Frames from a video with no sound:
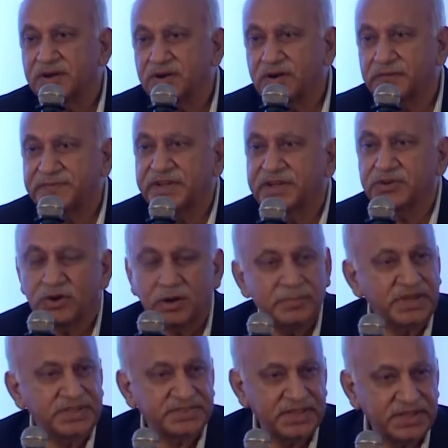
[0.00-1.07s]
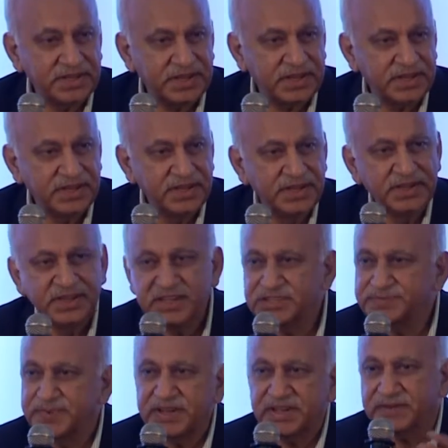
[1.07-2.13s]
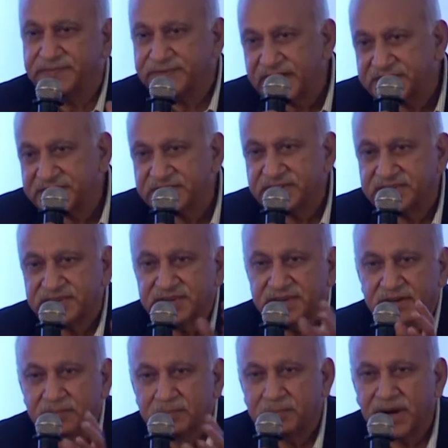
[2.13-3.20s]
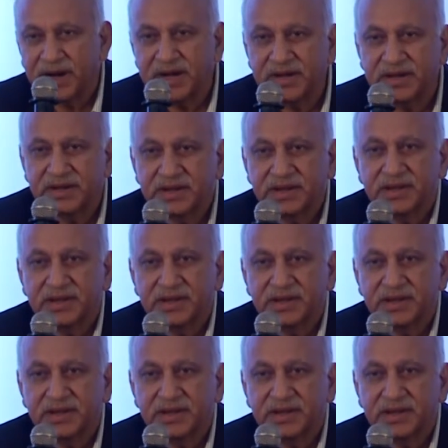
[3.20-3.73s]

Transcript: of economic thinking is being affected by